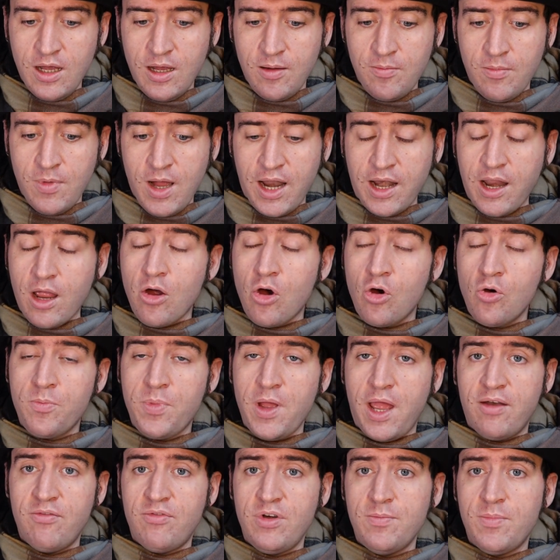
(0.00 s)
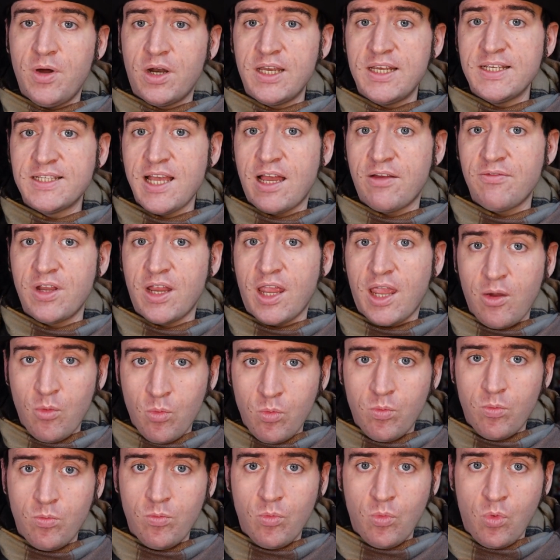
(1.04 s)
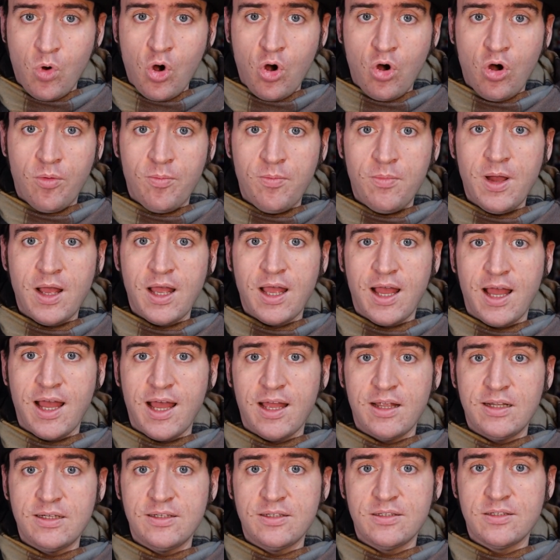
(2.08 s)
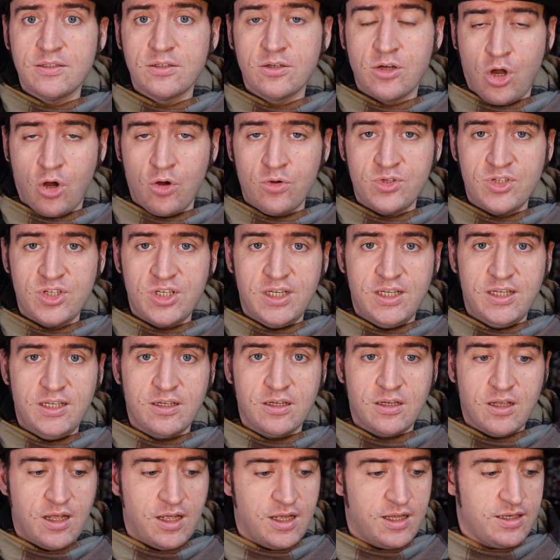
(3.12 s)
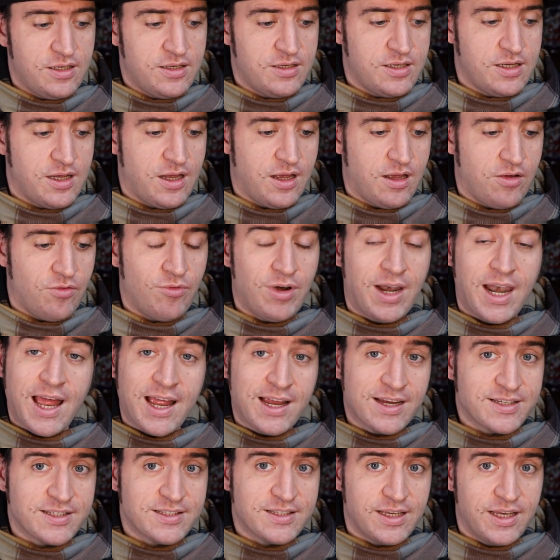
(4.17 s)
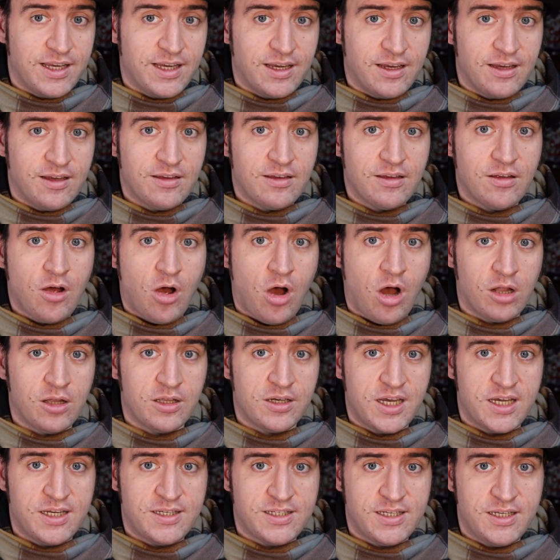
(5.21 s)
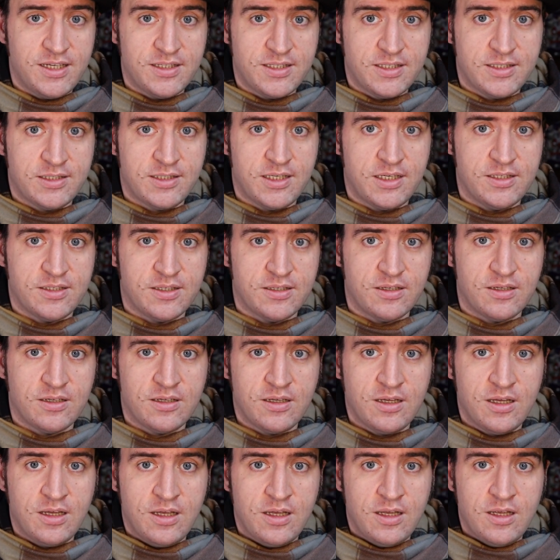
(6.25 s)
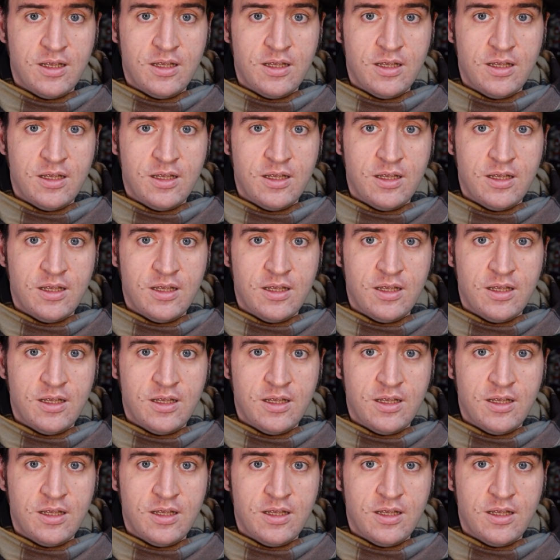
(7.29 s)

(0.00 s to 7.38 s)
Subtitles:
And I hope everybody is having a warm and cozy and relaxing holiday season.